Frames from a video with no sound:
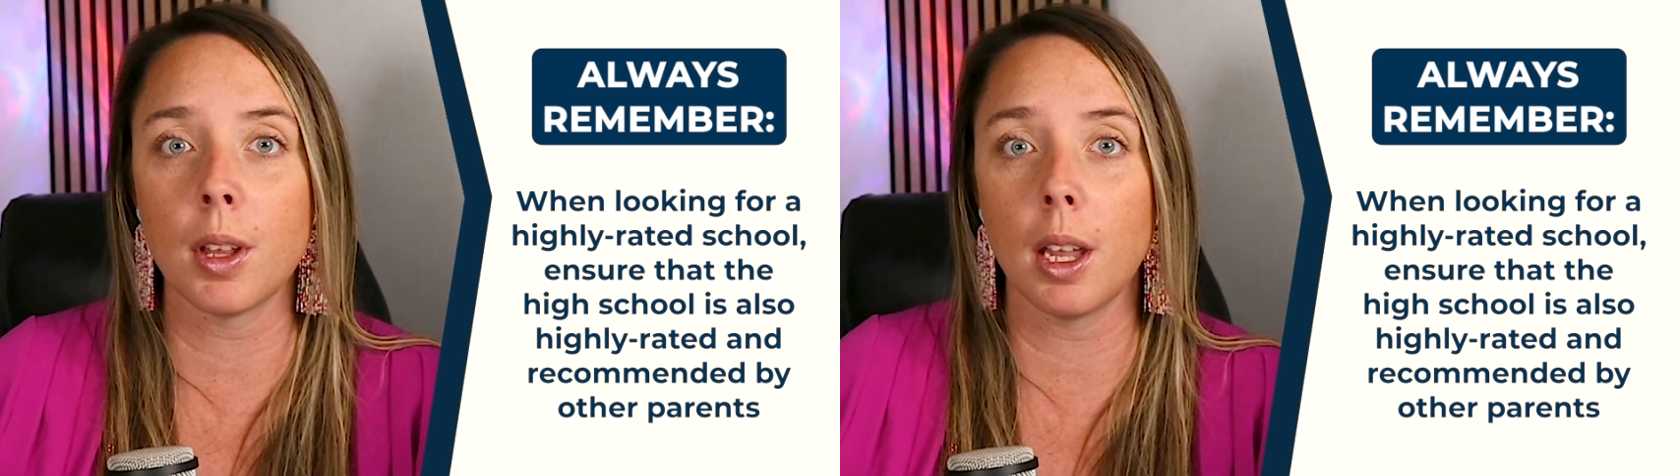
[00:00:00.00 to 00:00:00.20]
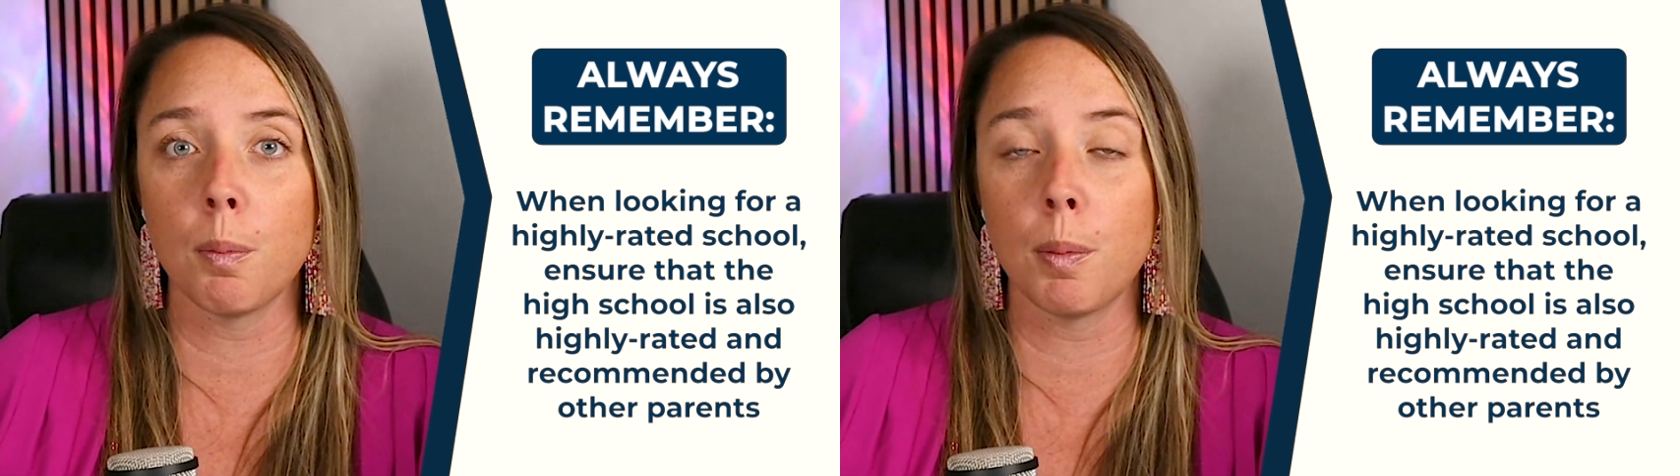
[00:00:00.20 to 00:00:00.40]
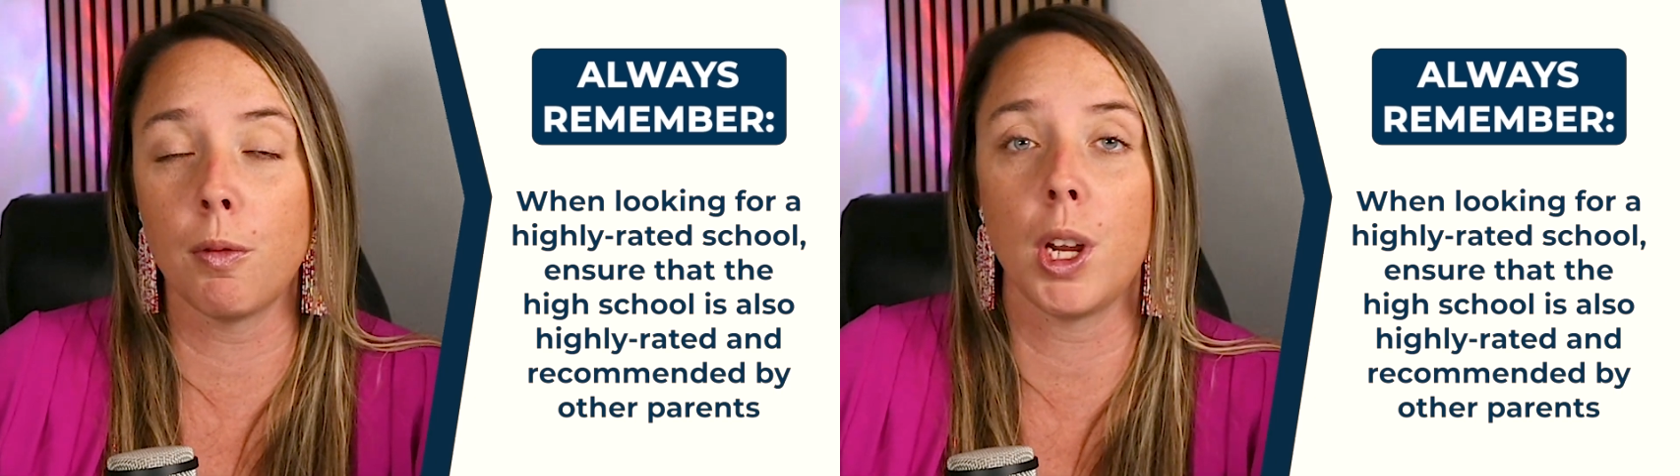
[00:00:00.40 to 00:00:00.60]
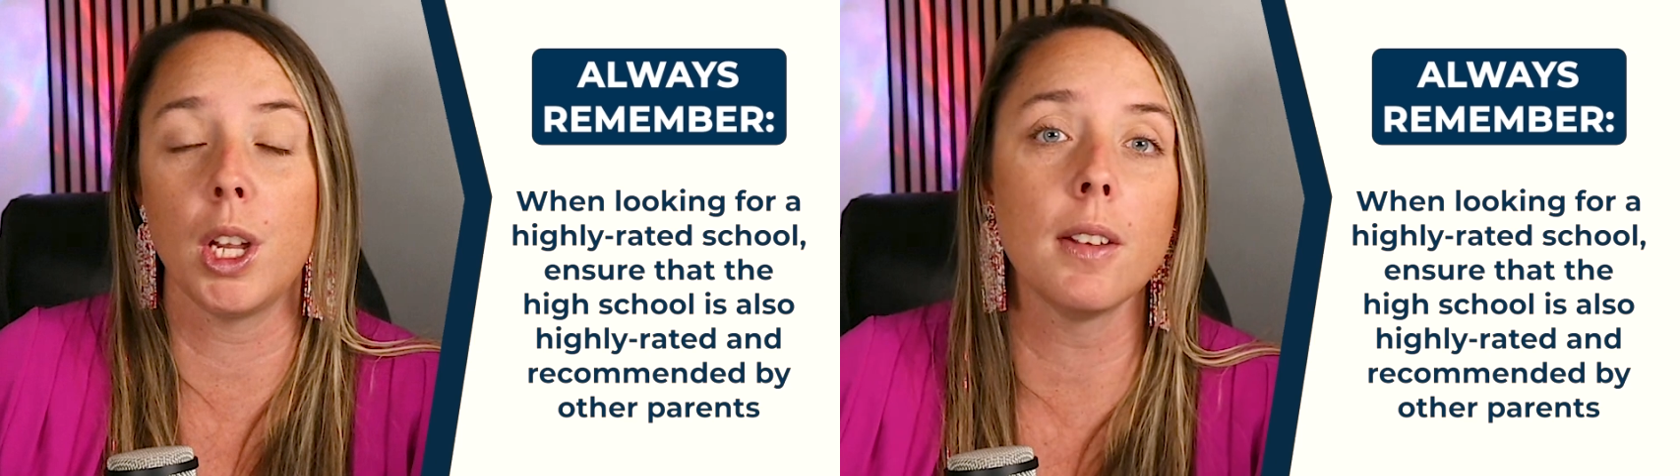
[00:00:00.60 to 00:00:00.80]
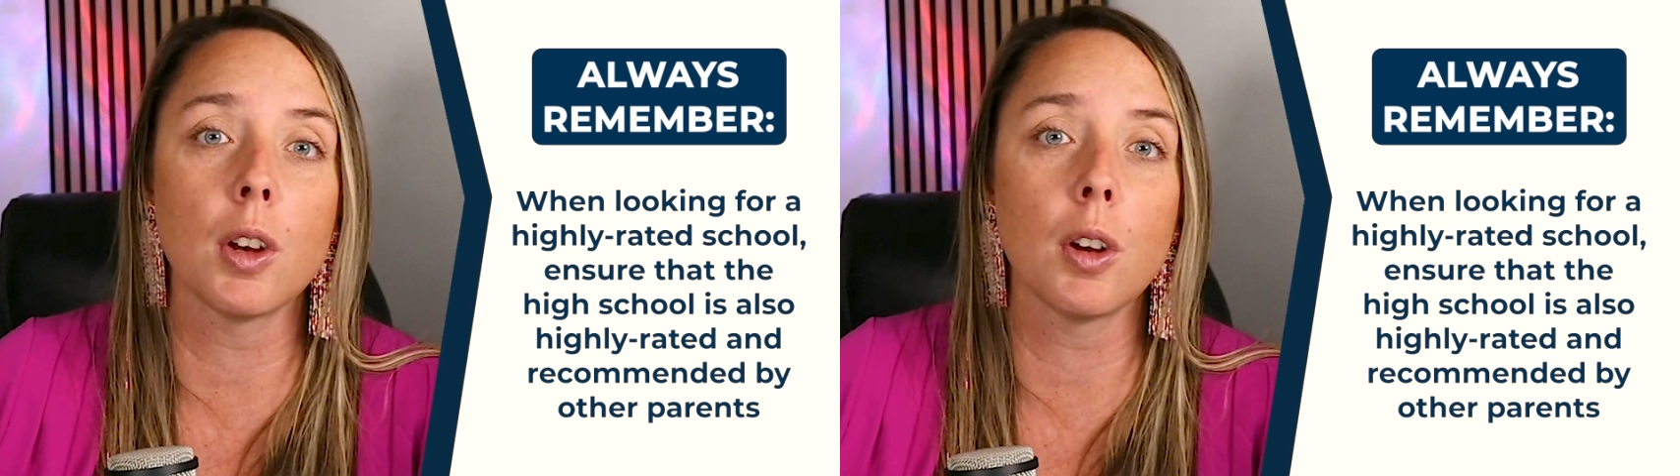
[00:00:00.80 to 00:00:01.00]
before you
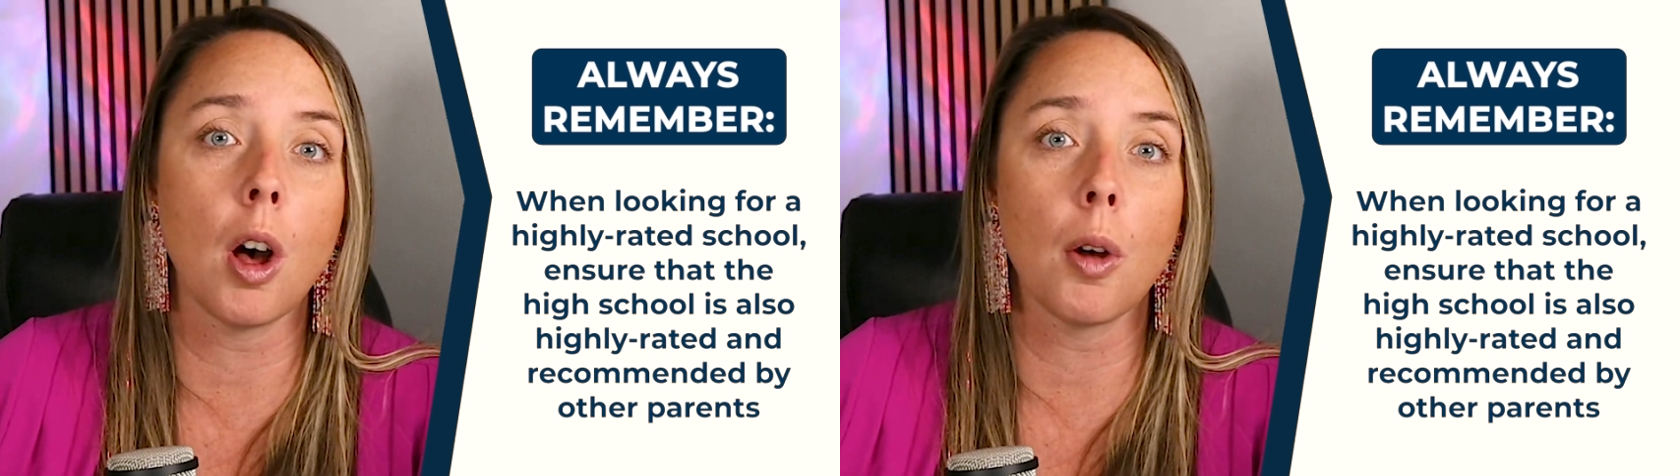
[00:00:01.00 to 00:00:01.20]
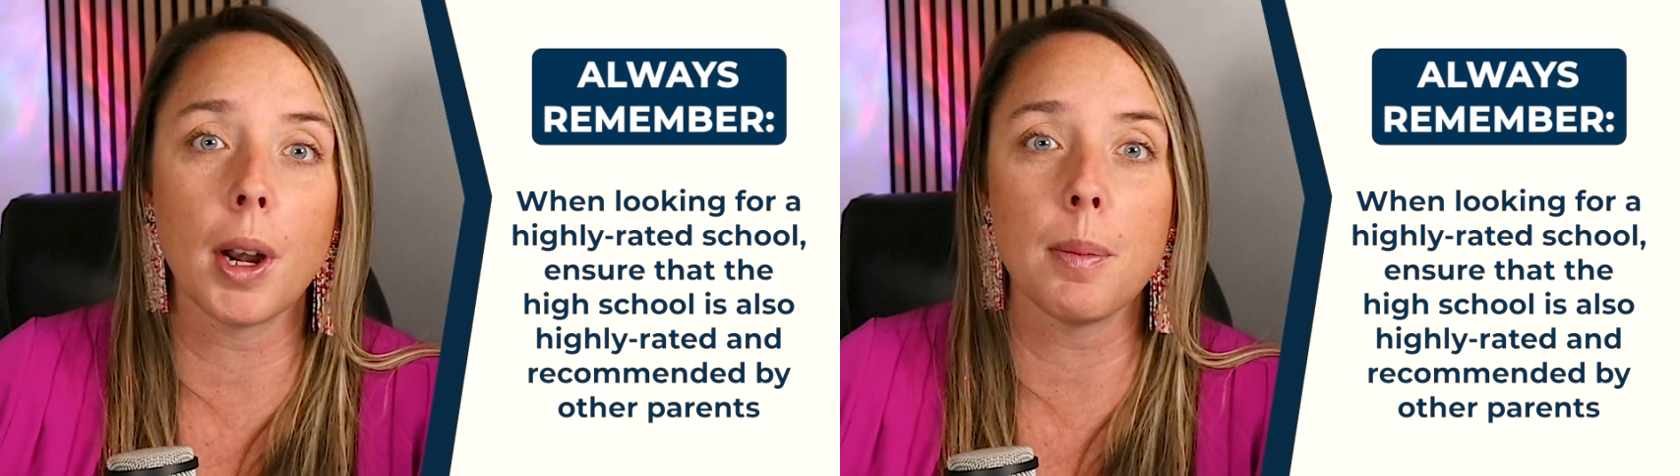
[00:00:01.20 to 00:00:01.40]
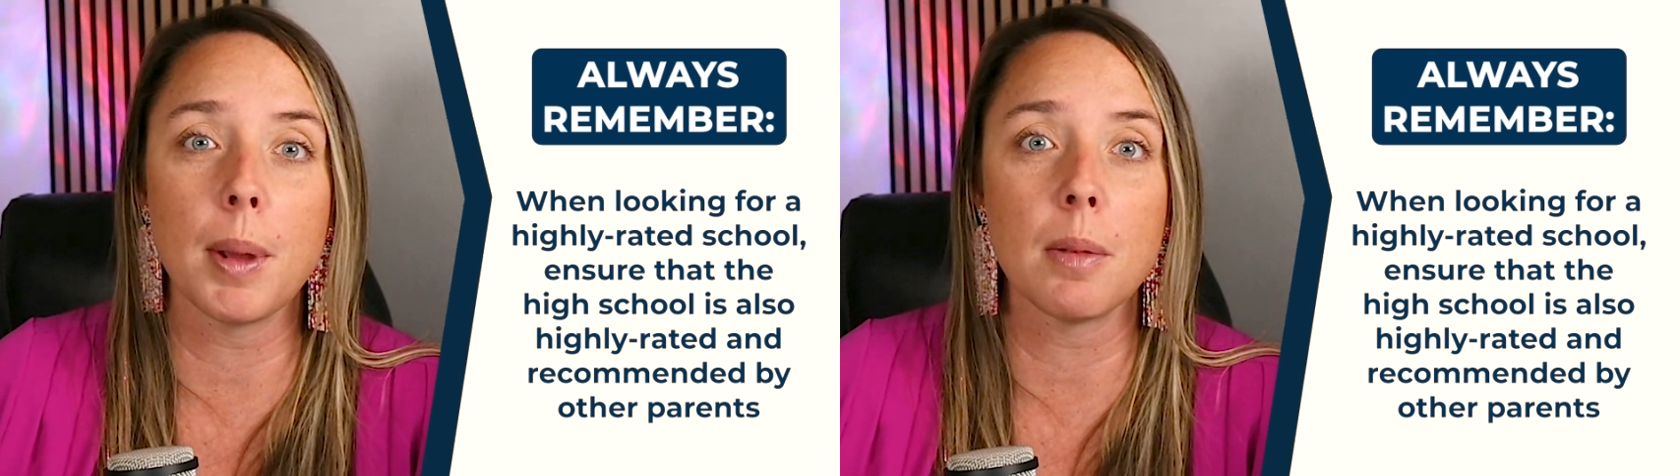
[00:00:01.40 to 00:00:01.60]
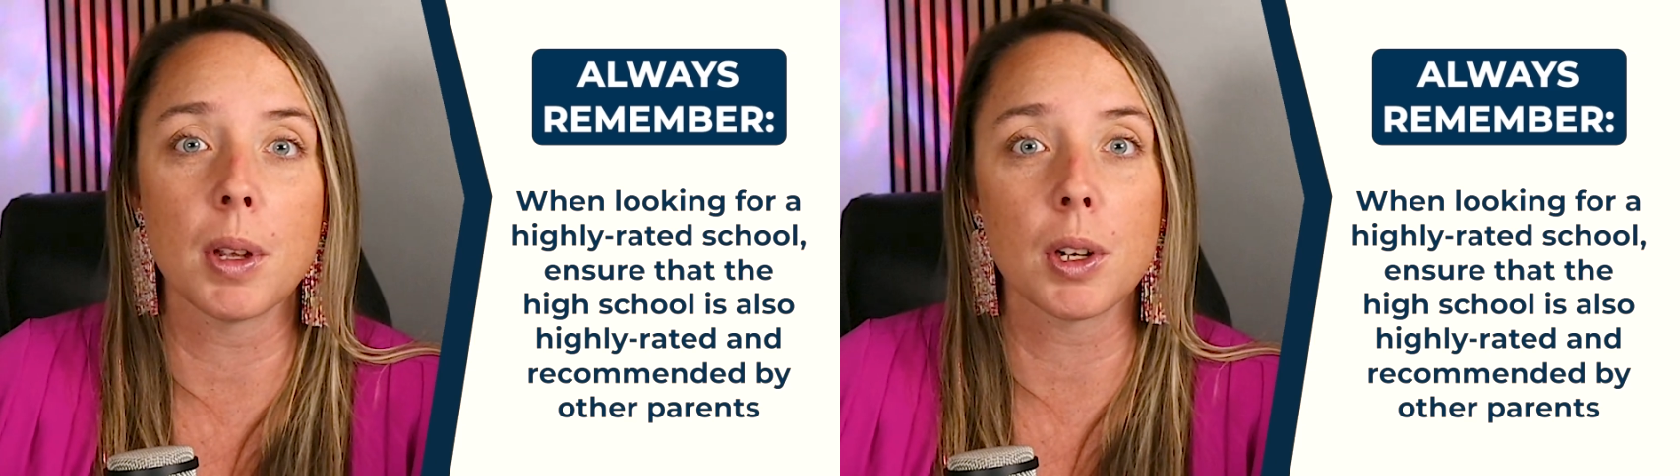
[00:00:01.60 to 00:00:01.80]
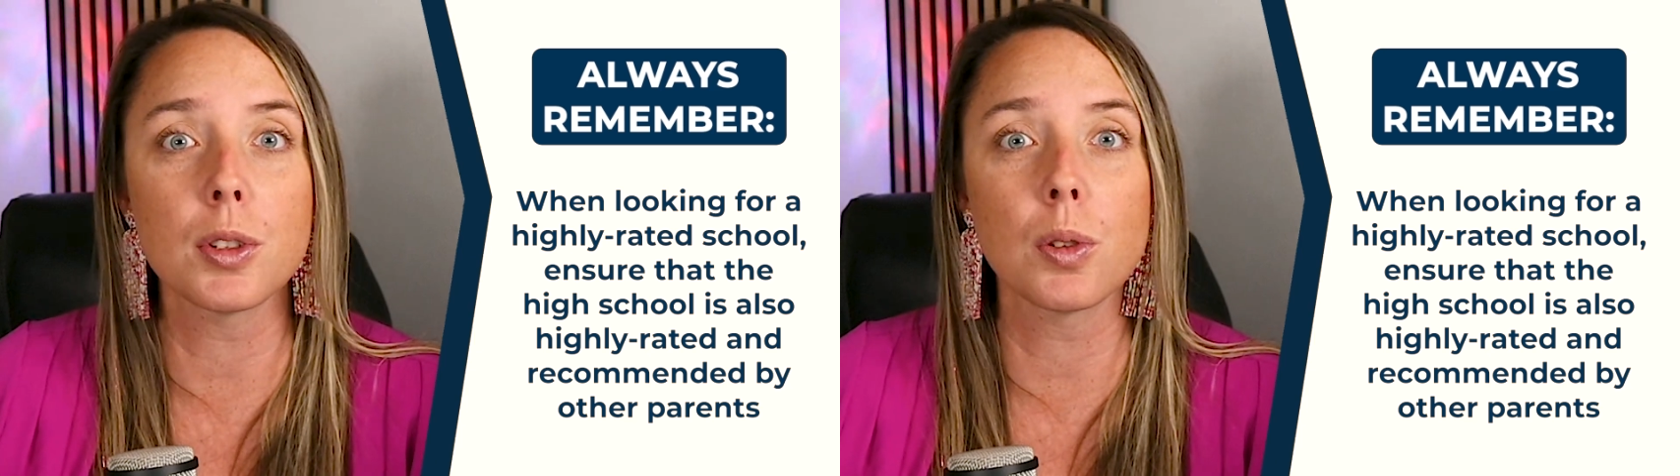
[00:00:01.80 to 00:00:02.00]
leave, they'll already be in
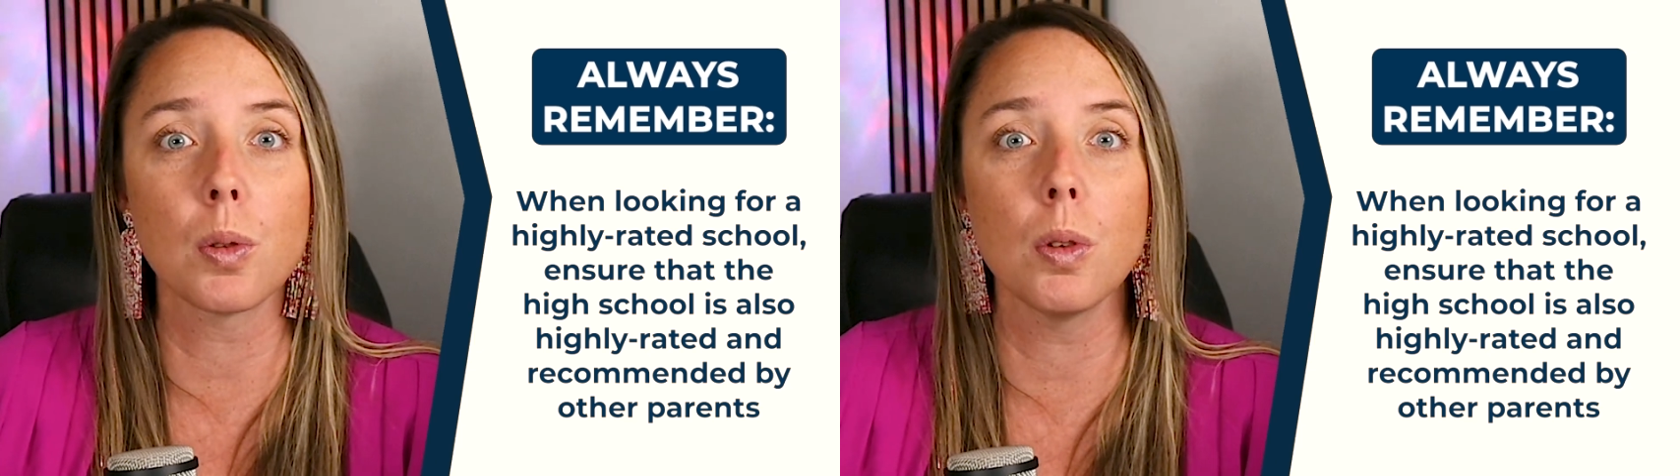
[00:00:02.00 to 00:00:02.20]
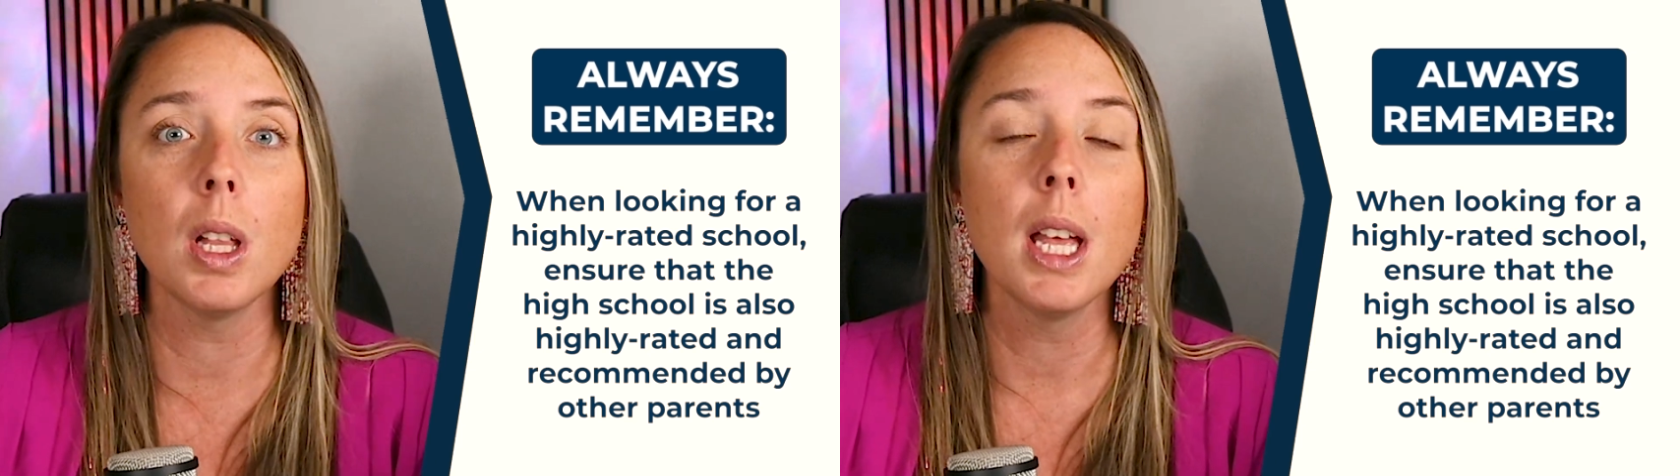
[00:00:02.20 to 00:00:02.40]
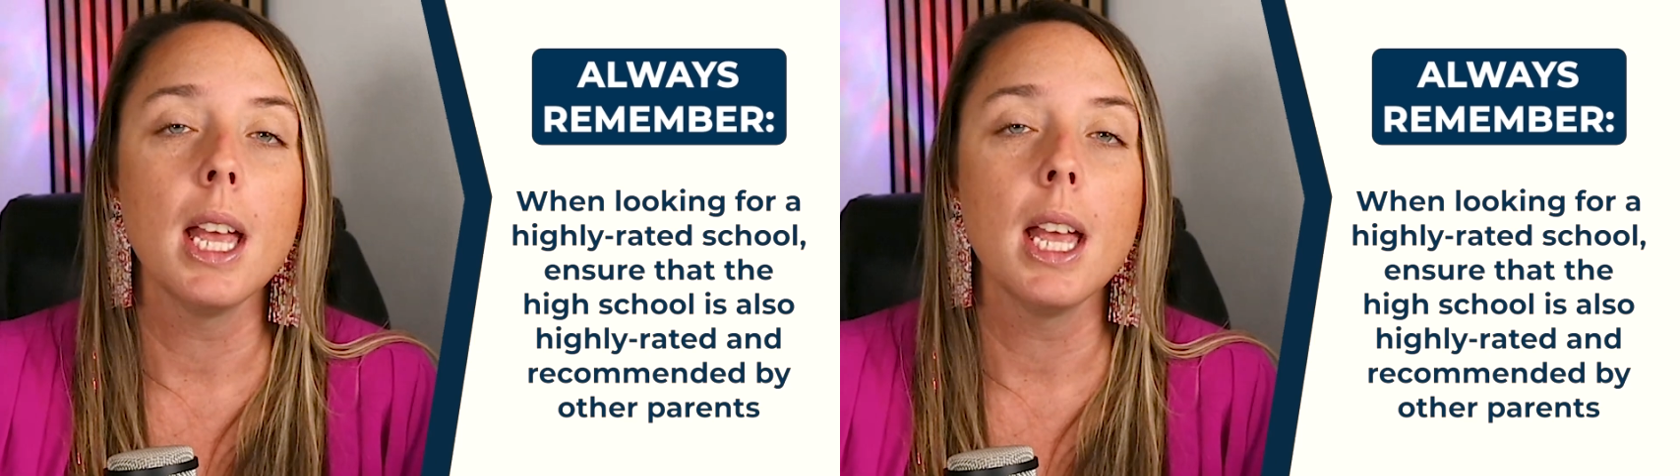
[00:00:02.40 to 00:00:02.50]
middle school.